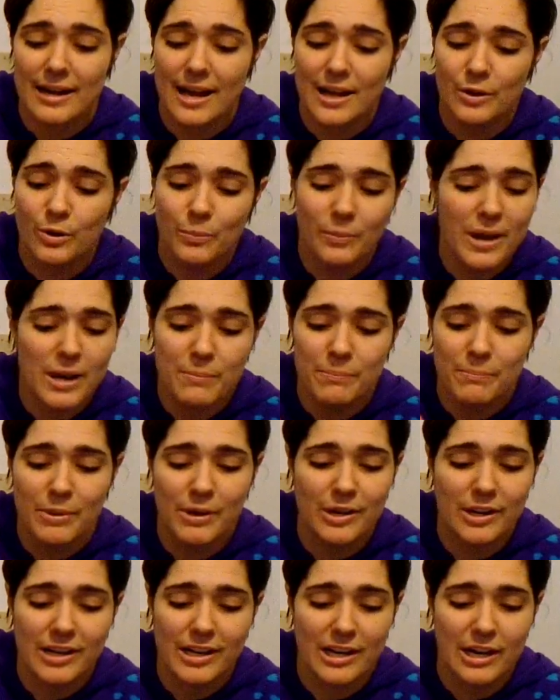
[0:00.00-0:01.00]
And I don't mind
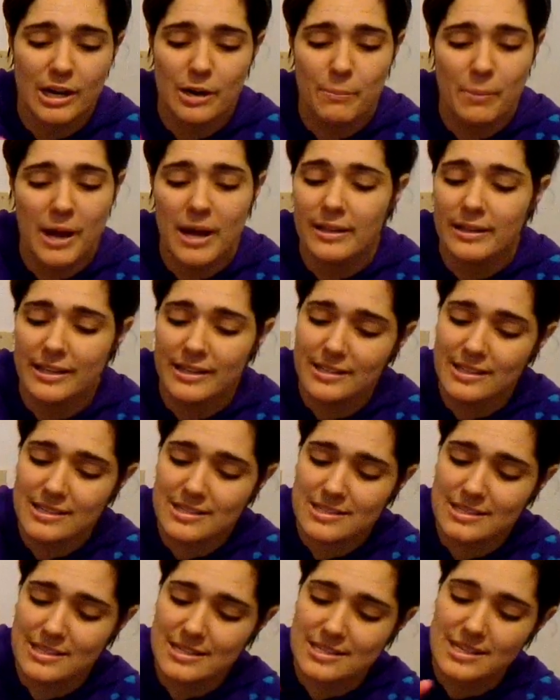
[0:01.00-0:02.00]
putting it in a pot like
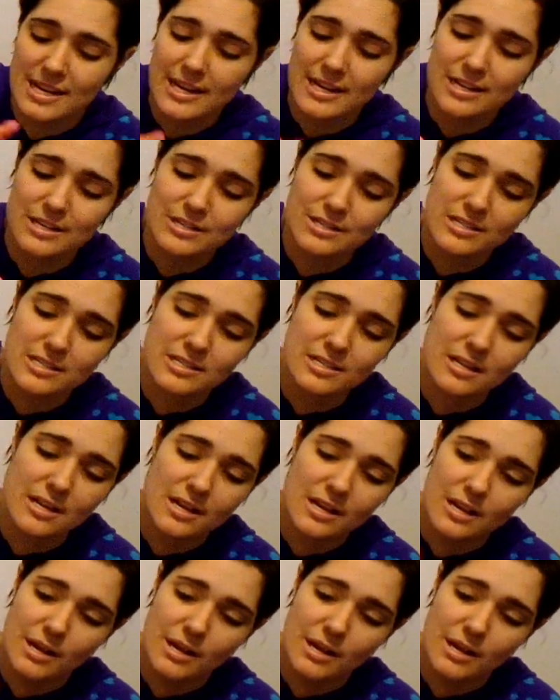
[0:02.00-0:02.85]
this because I can just